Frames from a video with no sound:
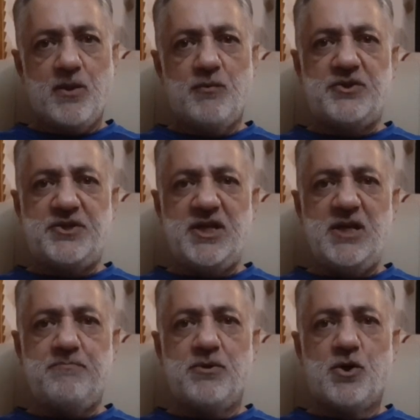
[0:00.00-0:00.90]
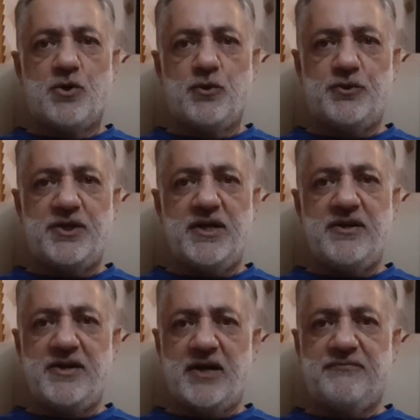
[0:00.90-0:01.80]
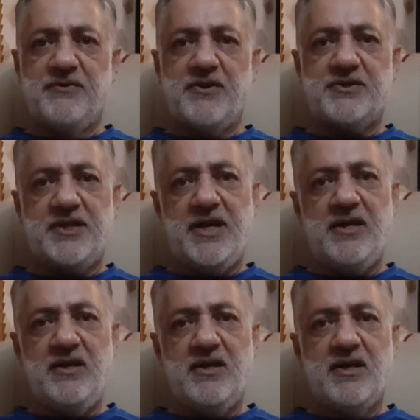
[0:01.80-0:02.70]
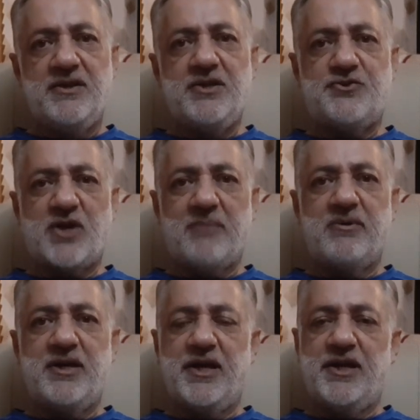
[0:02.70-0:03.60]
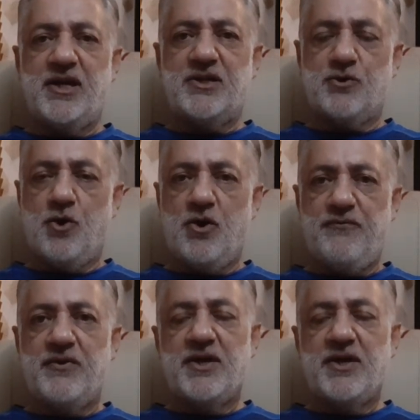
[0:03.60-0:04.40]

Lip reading: with deep-rooted networks in the tribal areas of